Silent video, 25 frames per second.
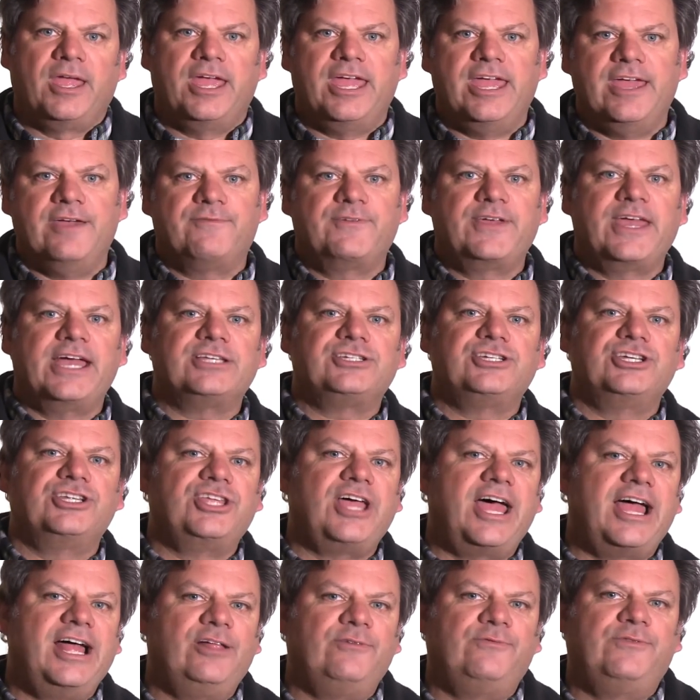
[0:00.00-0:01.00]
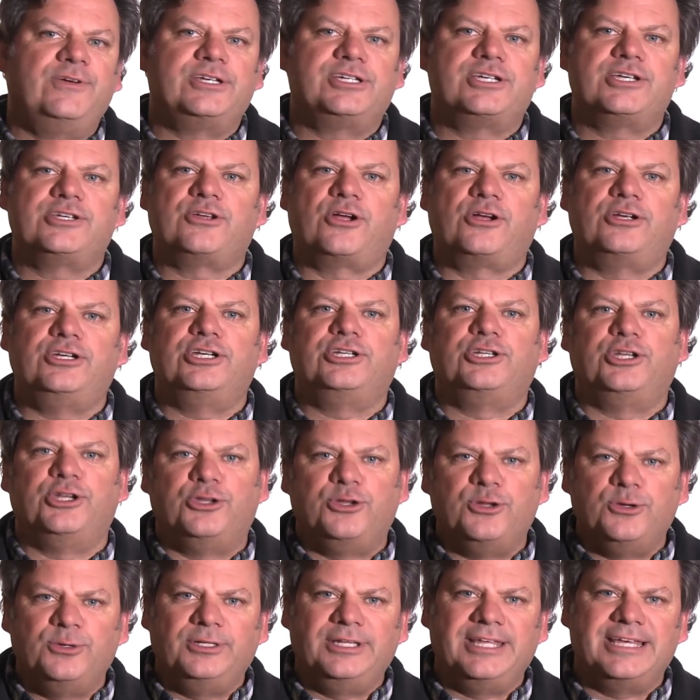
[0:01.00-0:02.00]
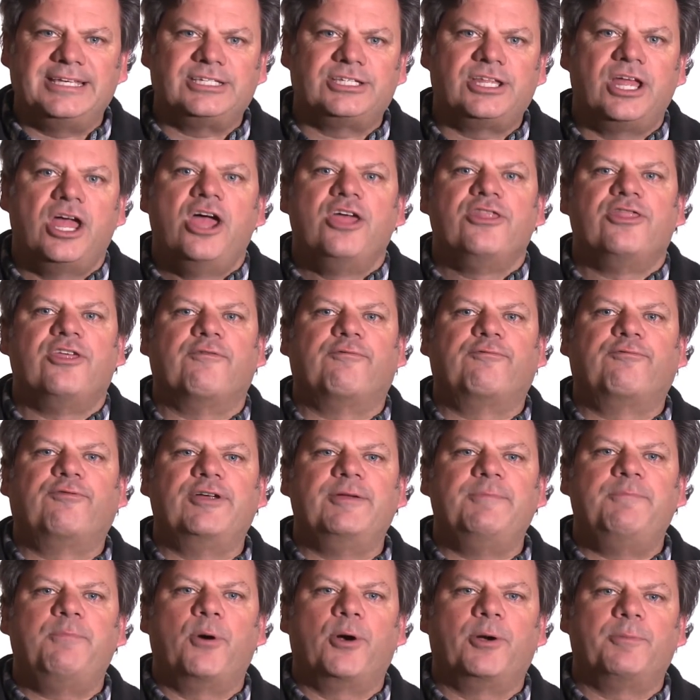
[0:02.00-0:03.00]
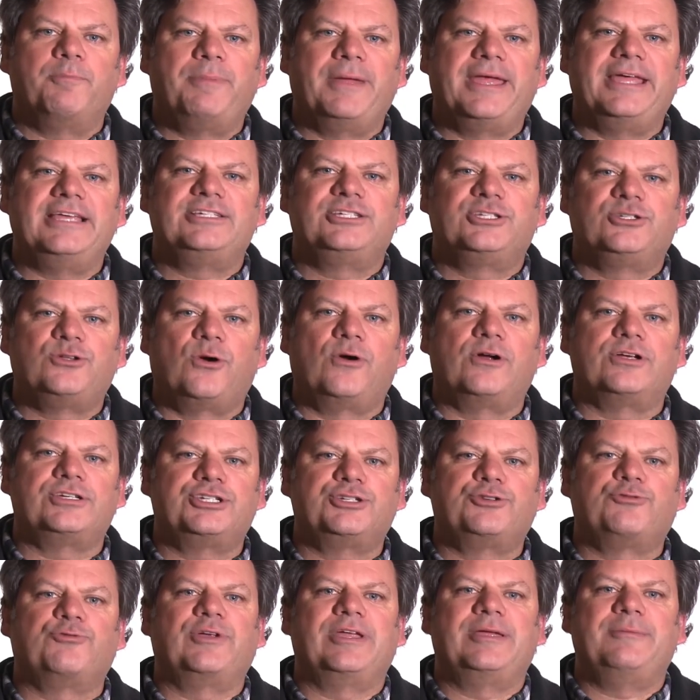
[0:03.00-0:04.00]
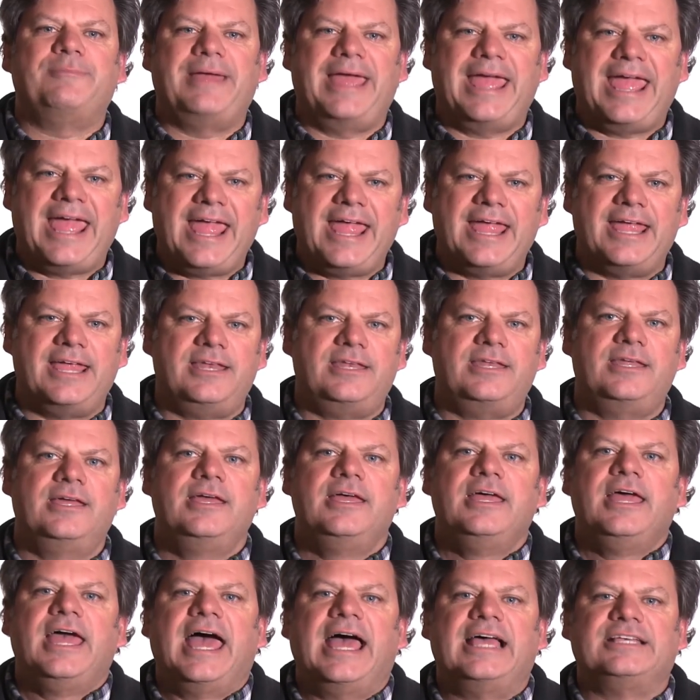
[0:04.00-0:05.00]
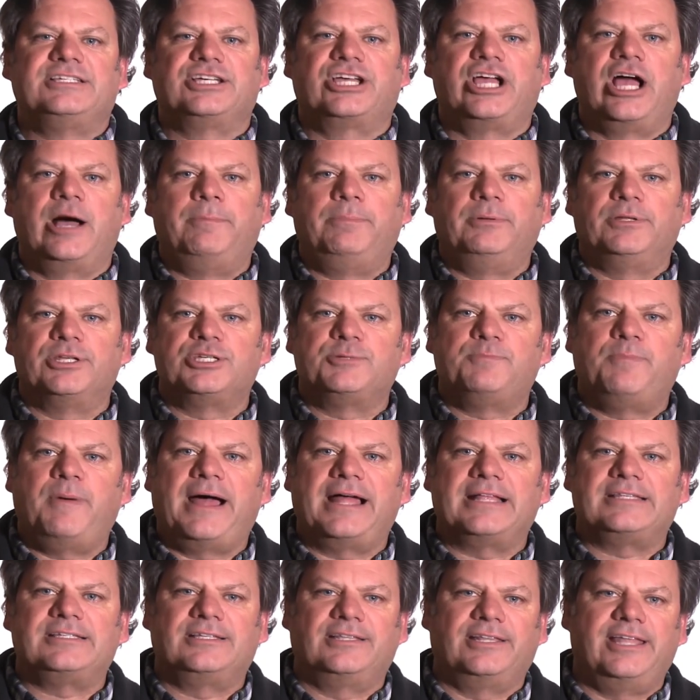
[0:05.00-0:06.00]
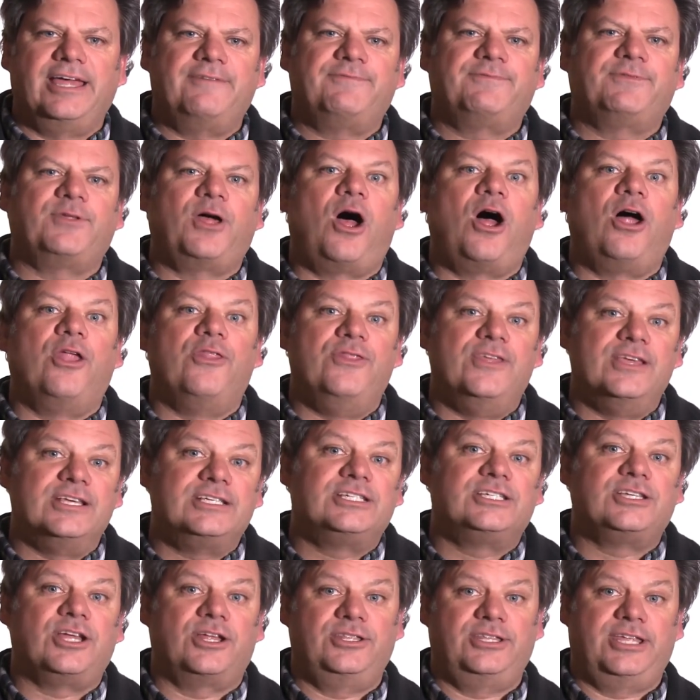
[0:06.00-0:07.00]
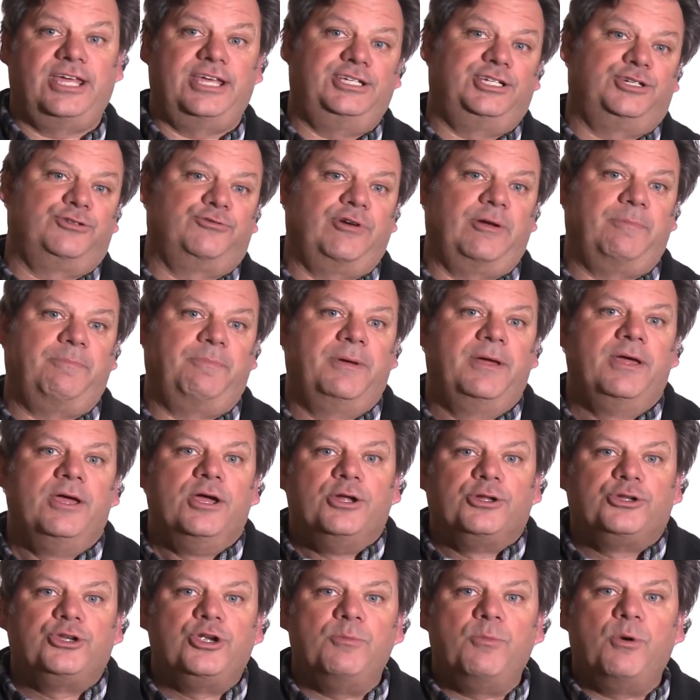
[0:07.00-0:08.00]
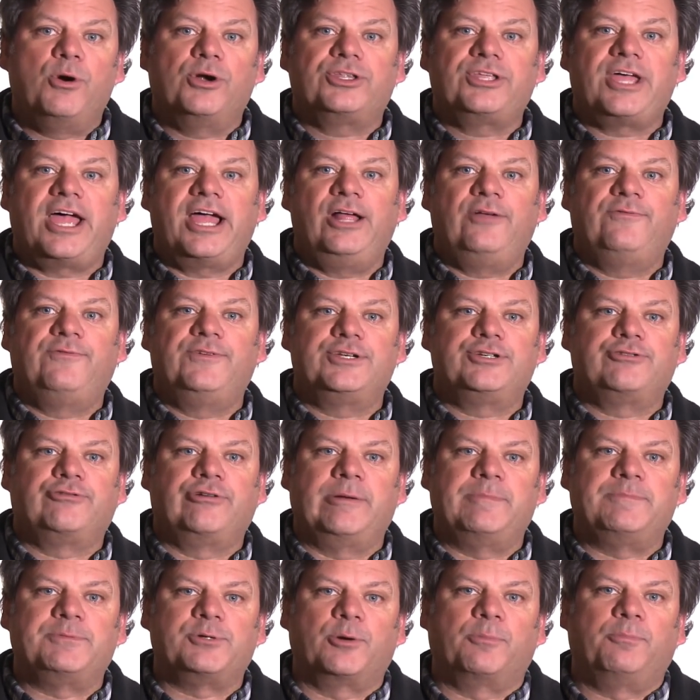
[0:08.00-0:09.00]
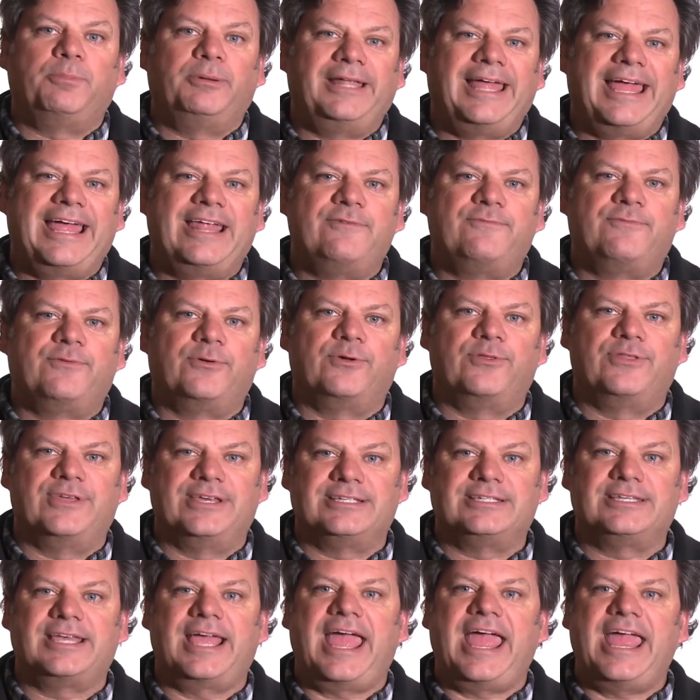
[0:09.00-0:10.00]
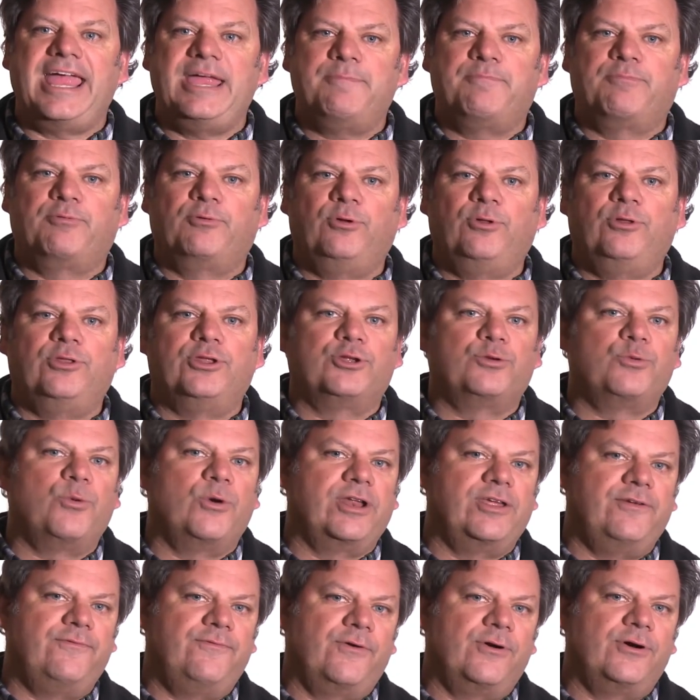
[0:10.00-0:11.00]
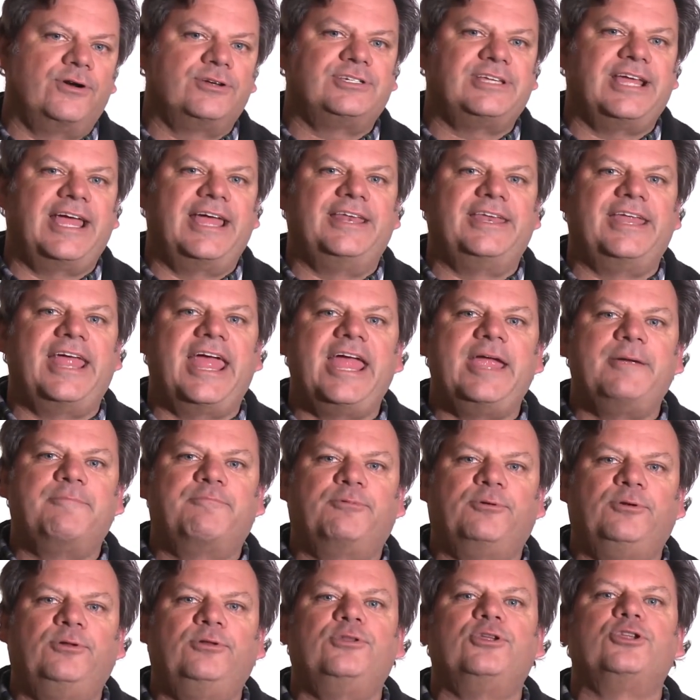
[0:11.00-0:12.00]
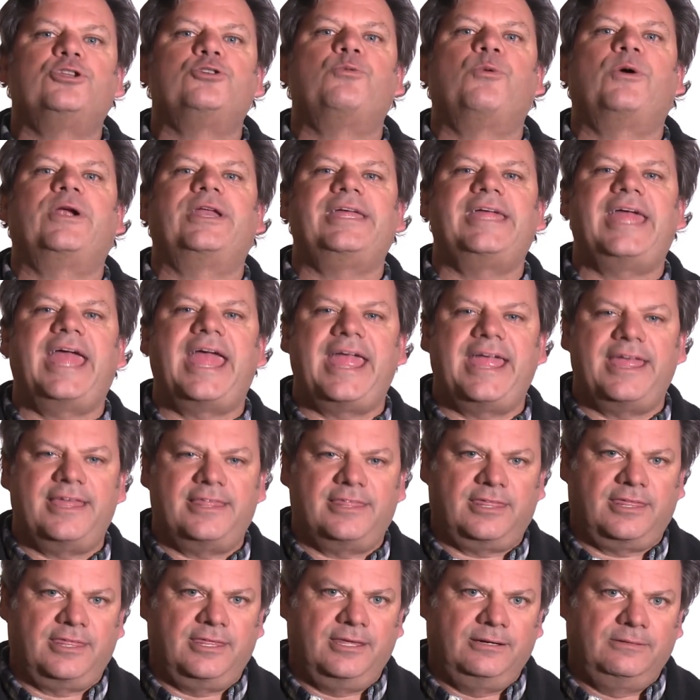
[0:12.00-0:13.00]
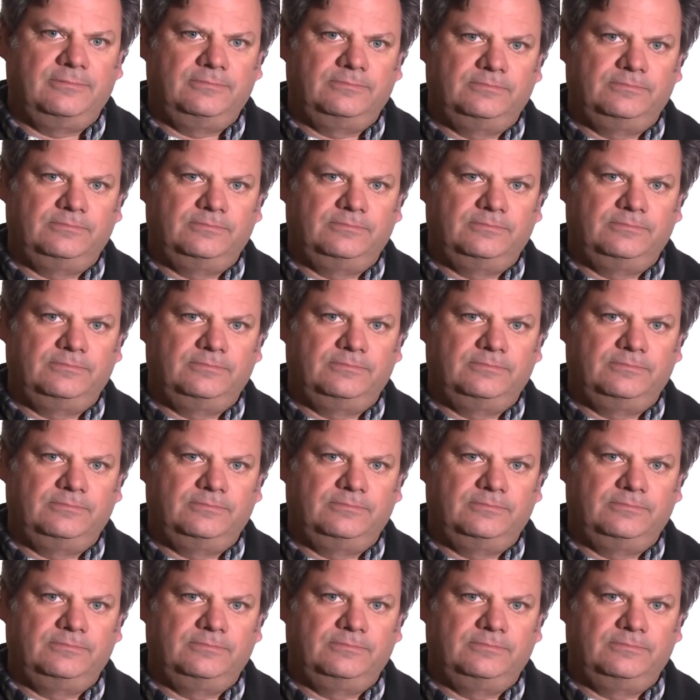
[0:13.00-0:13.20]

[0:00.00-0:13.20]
If catching tilefish is on your to-do list, the Freeport-based Starstream 8 has a couple of spots left on this Sunday's trip. Two more tilefish trips are planned for this April the 21st and April the 28th.